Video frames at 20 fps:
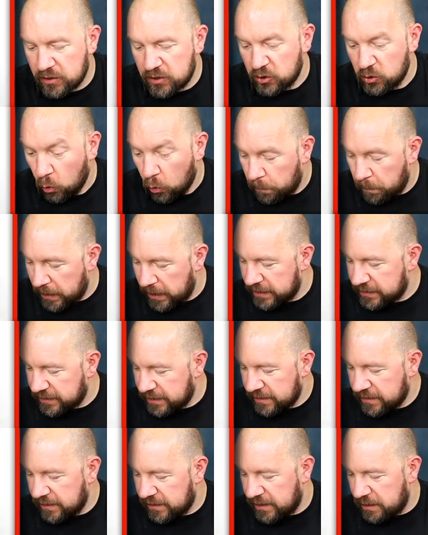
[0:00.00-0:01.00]

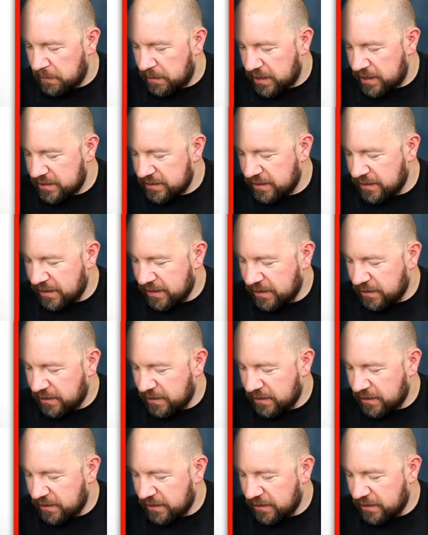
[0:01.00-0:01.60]
Snowpiercer at the minute,